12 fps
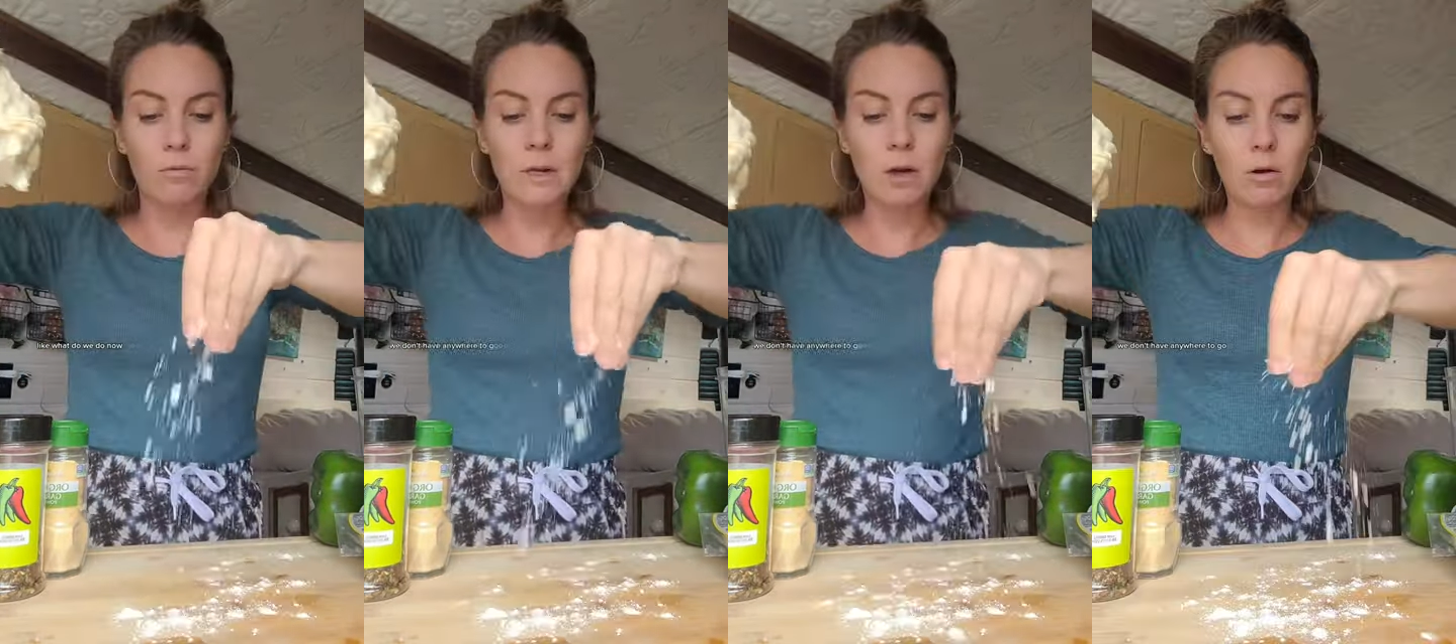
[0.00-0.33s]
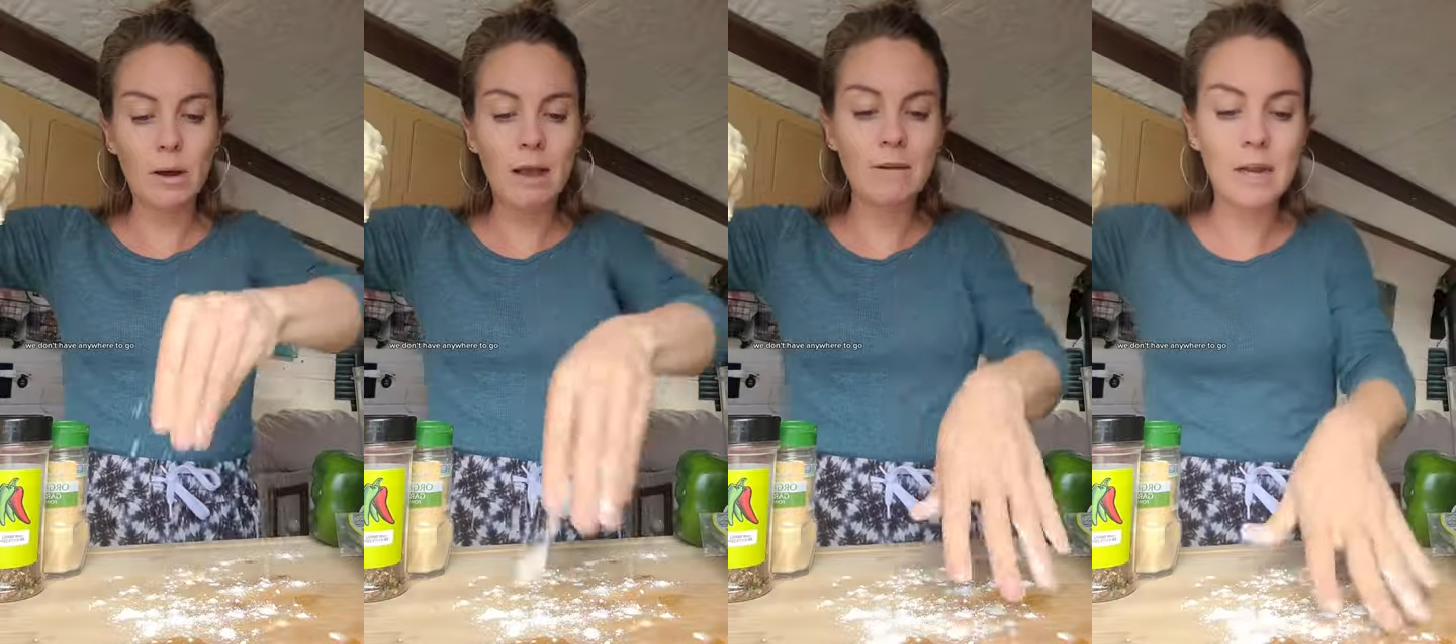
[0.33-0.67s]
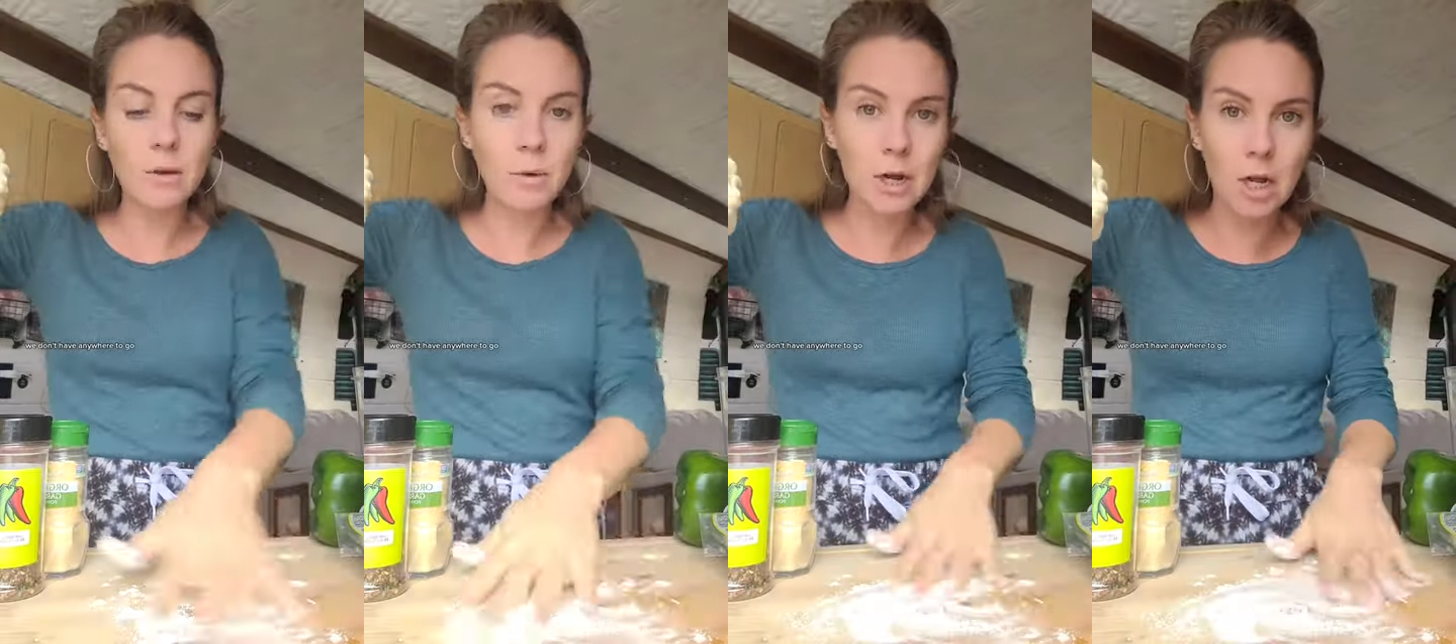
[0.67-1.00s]
We don't have
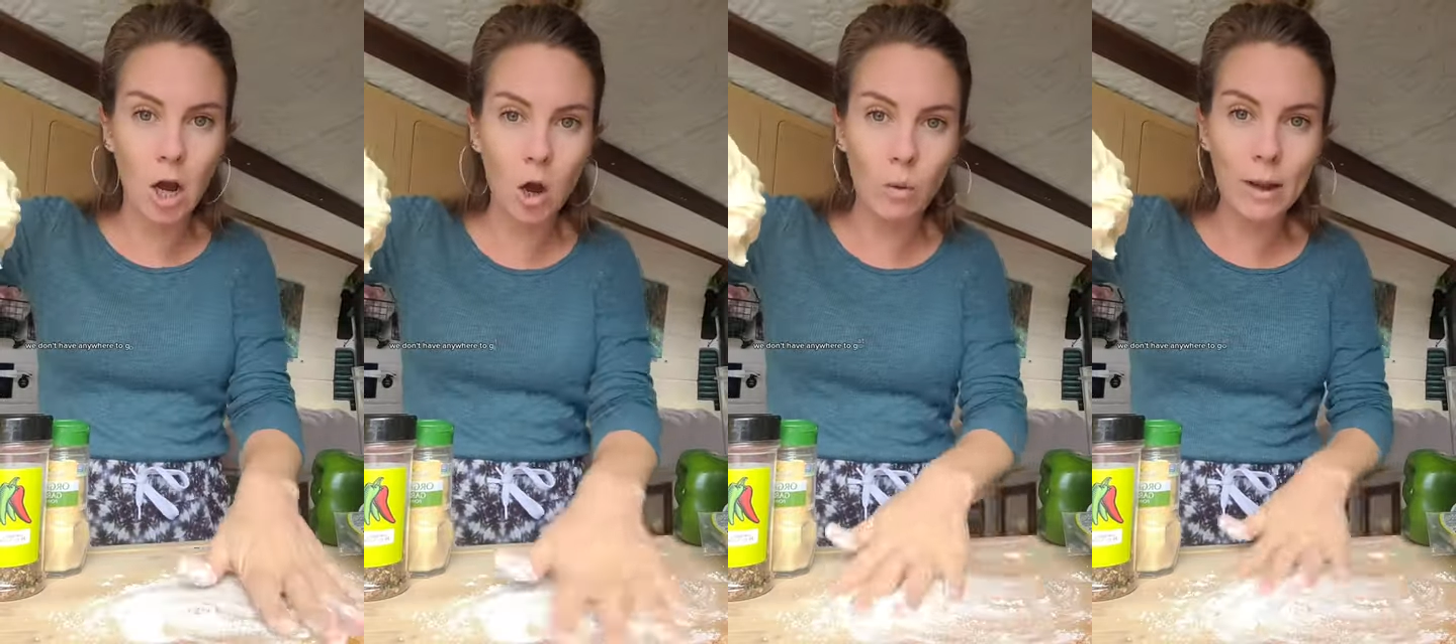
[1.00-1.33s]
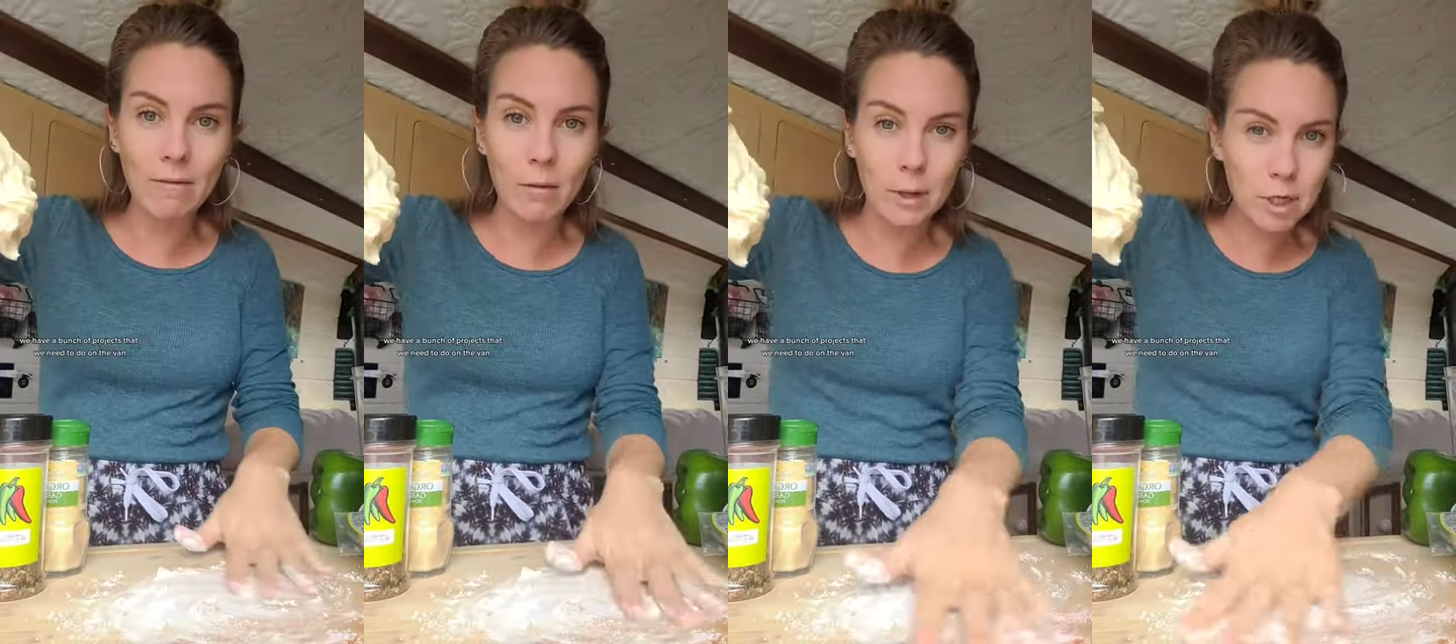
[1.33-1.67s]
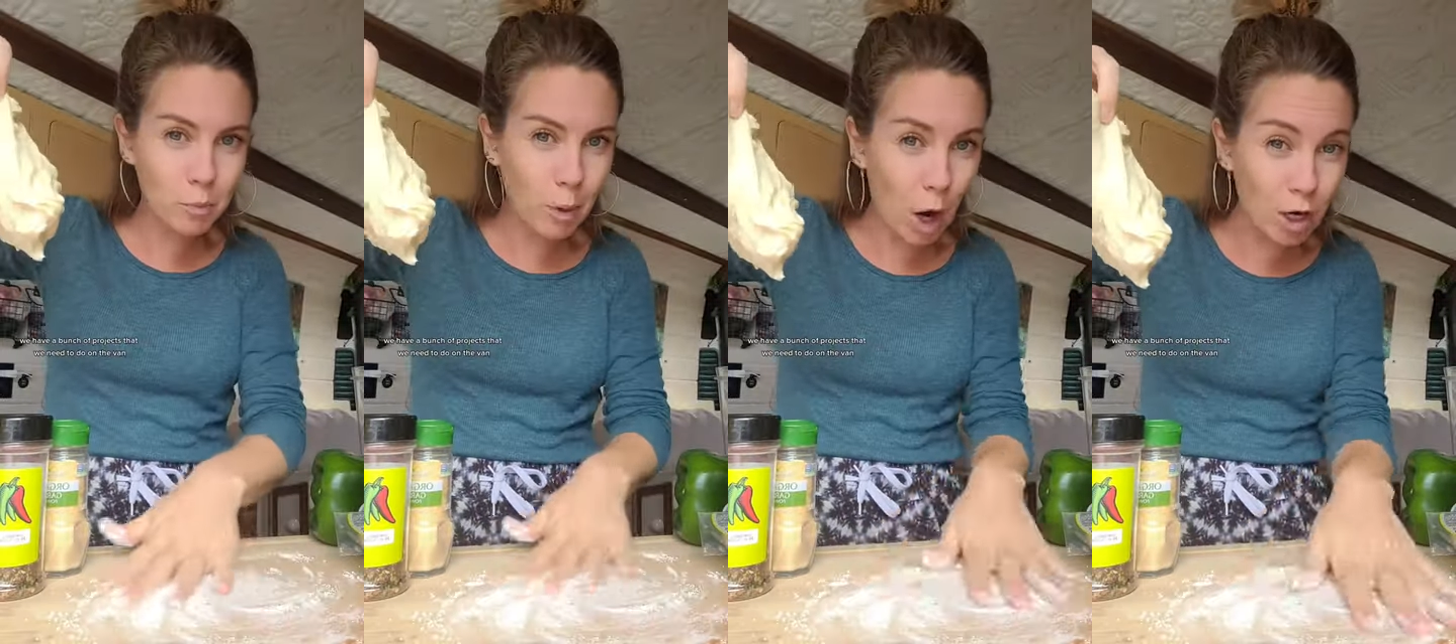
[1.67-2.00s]
anywhere to go. We have a
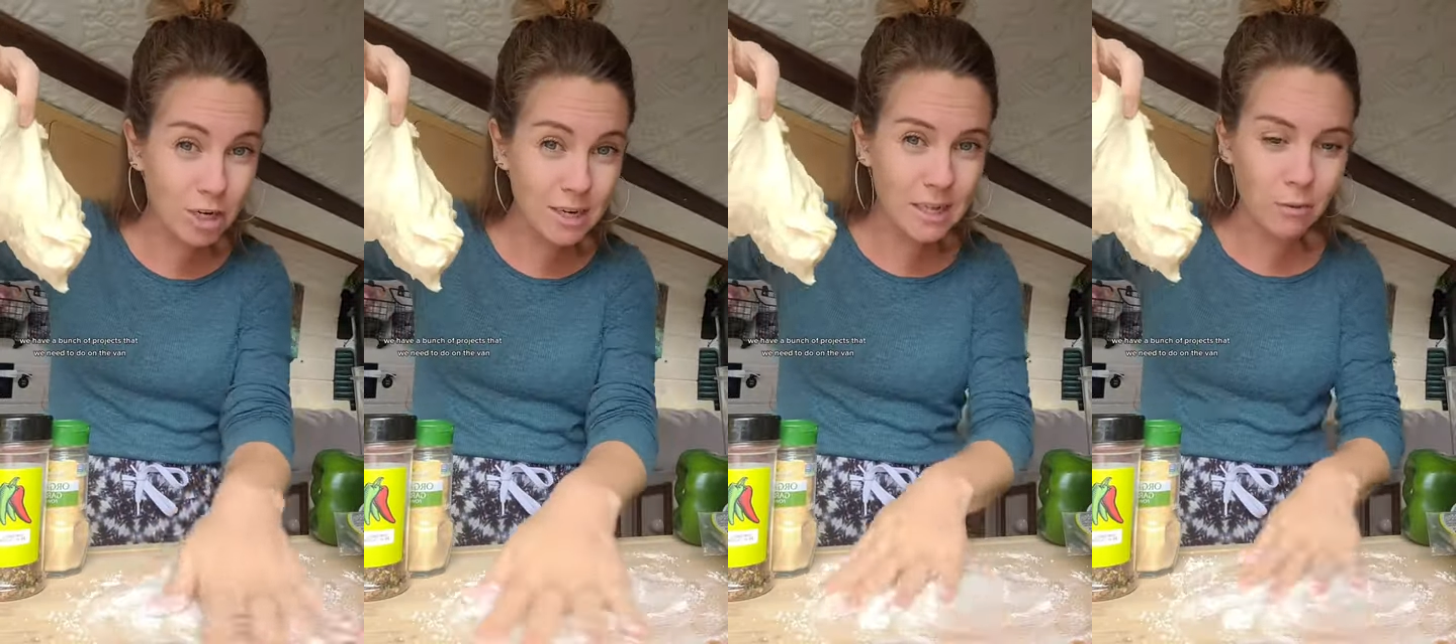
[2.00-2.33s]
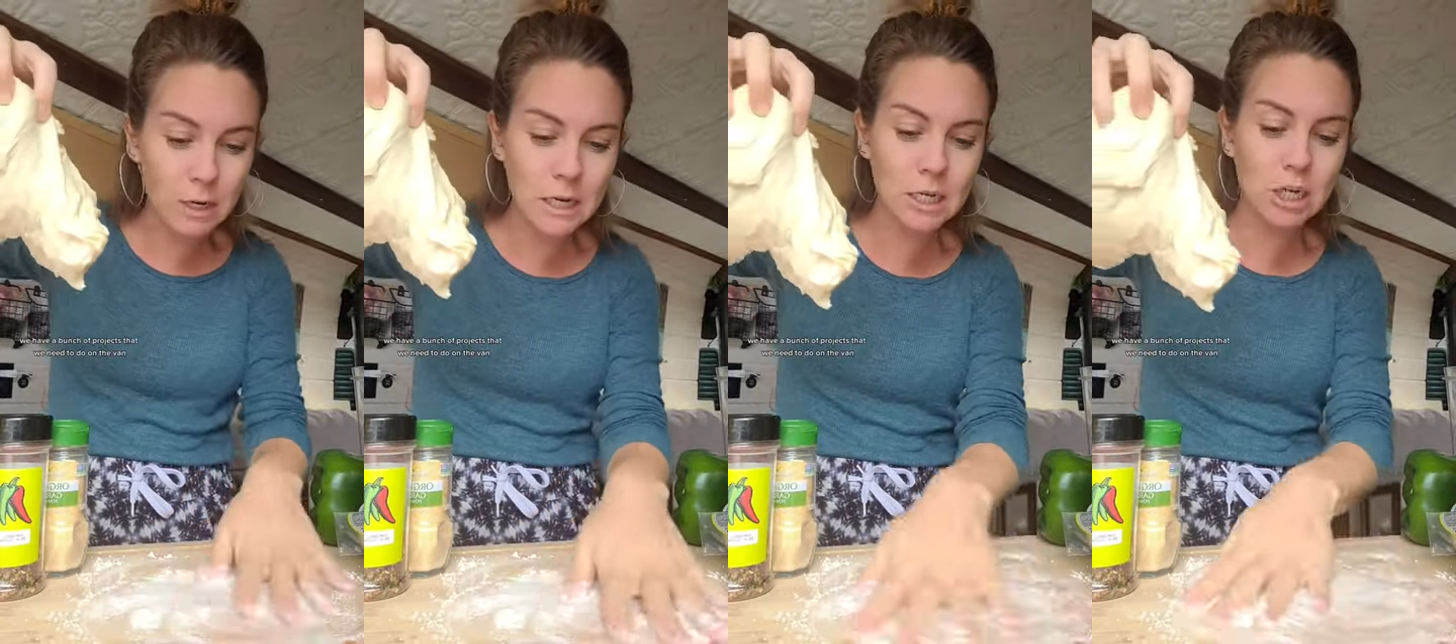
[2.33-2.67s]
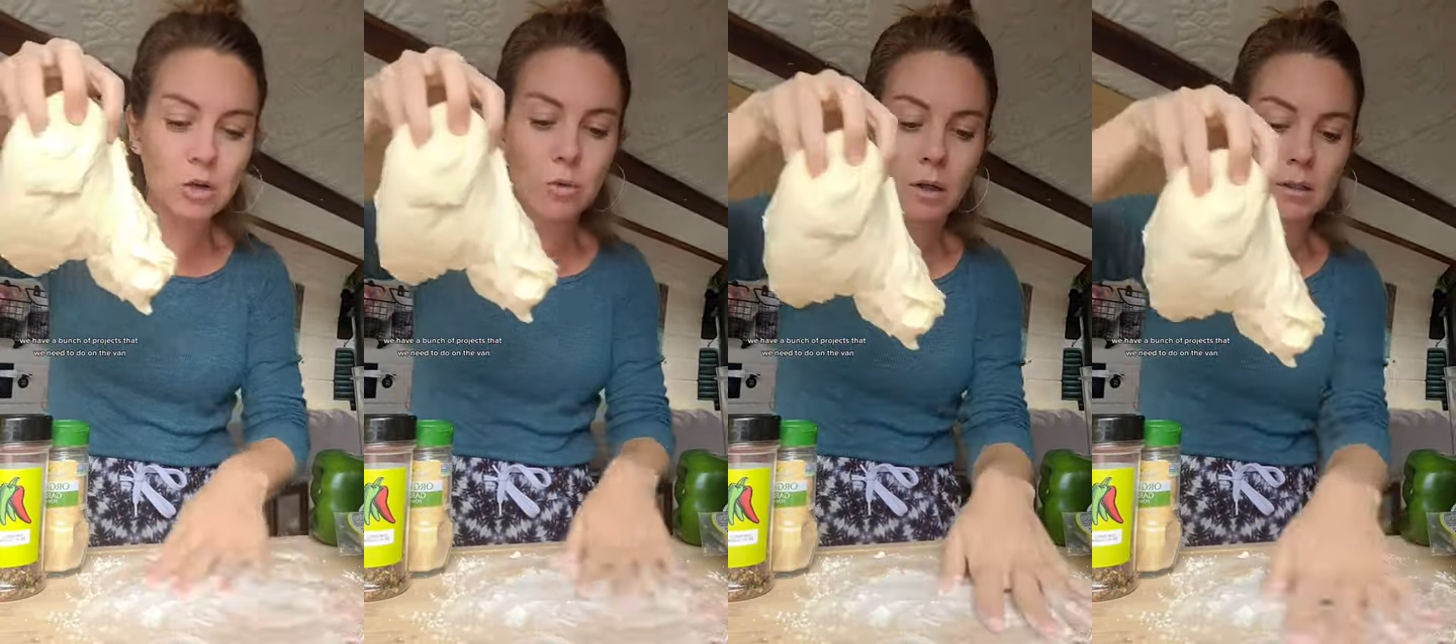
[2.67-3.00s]
bunch of projects that we need
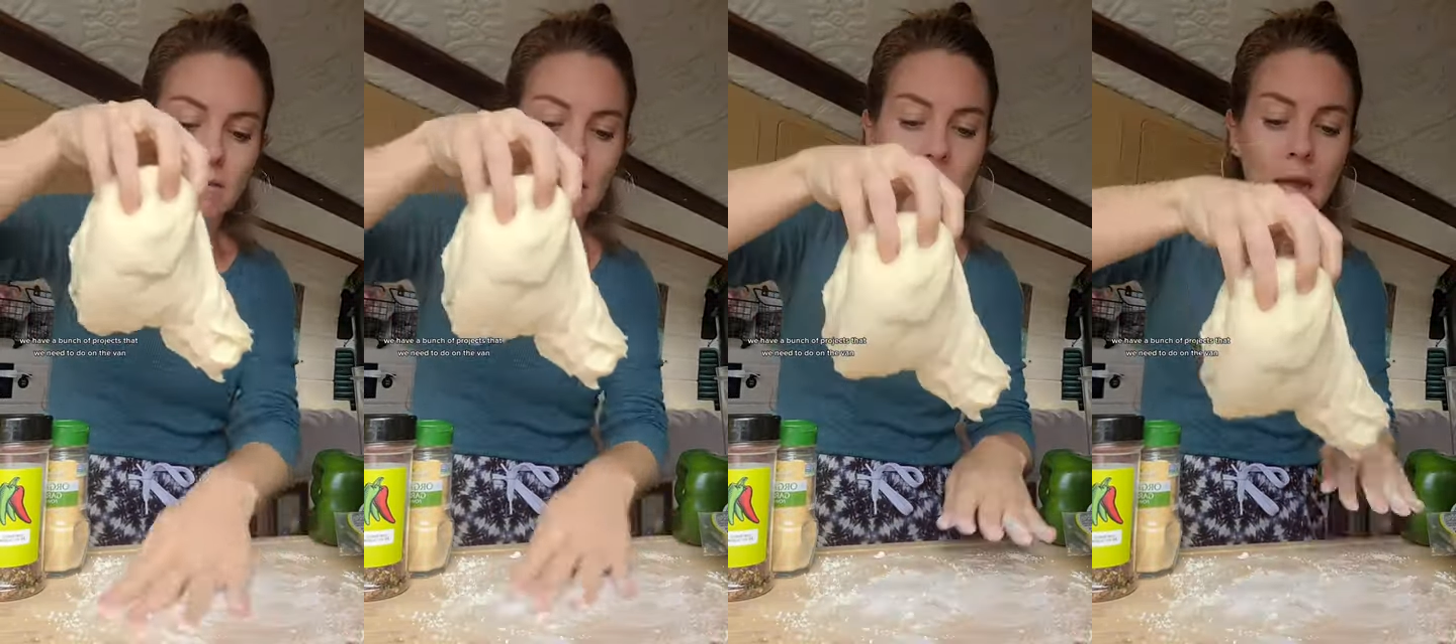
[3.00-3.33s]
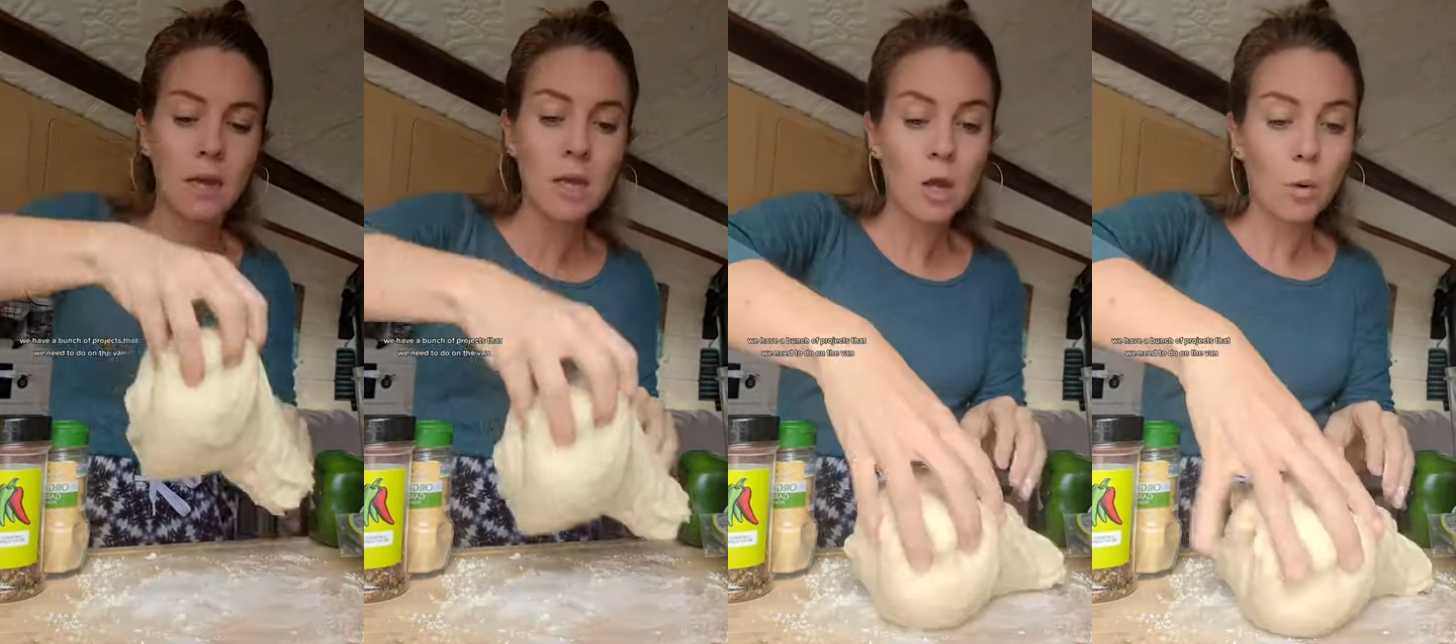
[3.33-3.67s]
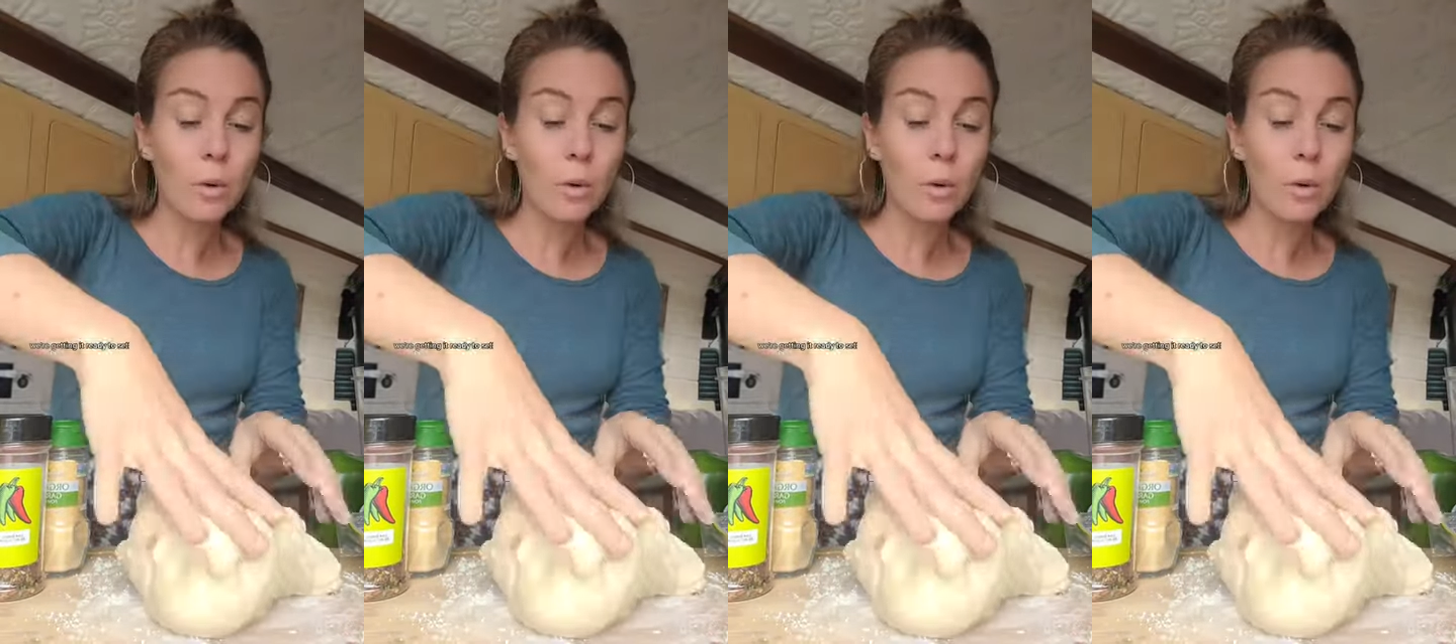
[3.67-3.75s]
to do on the van.